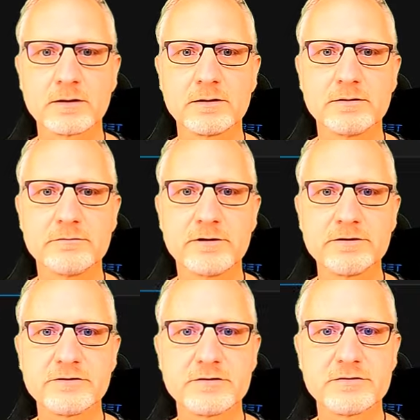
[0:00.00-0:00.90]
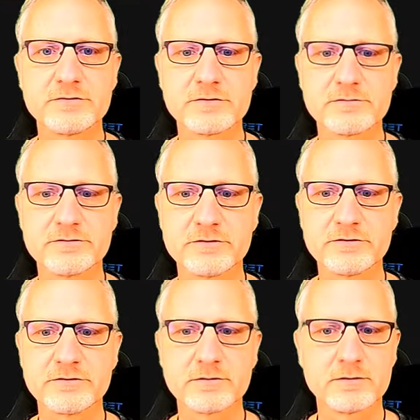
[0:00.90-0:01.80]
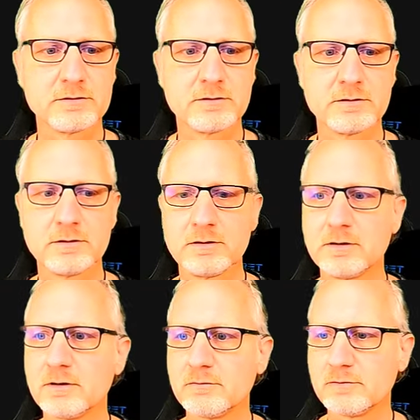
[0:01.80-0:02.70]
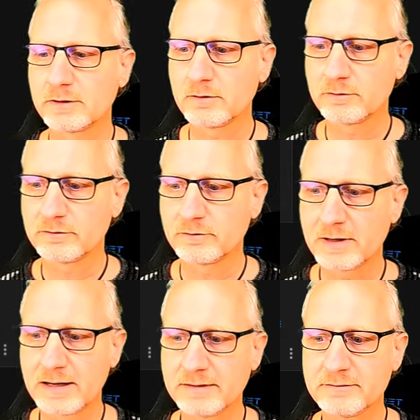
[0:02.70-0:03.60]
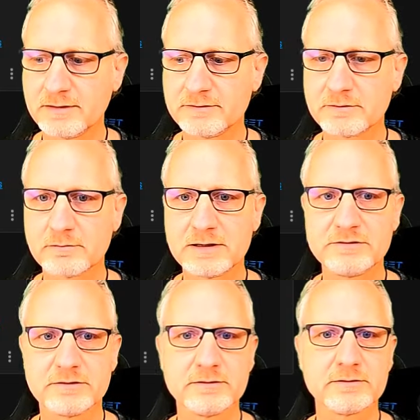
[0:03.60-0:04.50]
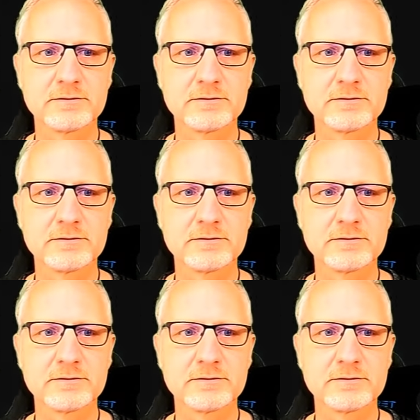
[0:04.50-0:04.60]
Devices and Services. We're going to add an integration.